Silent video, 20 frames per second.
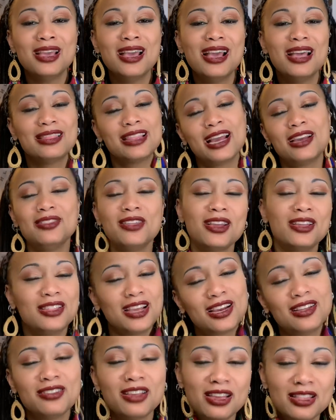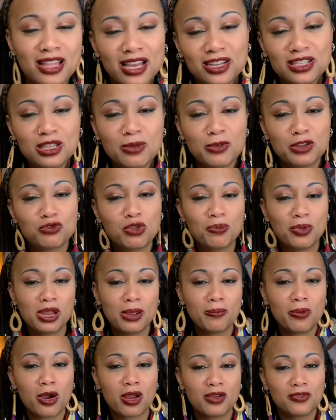Thank you so much for being
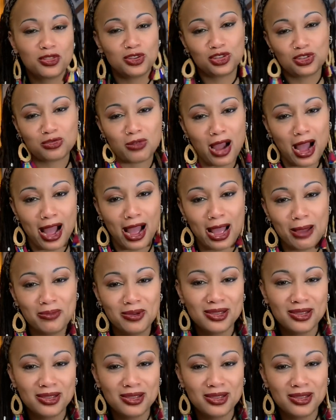part of the Tribe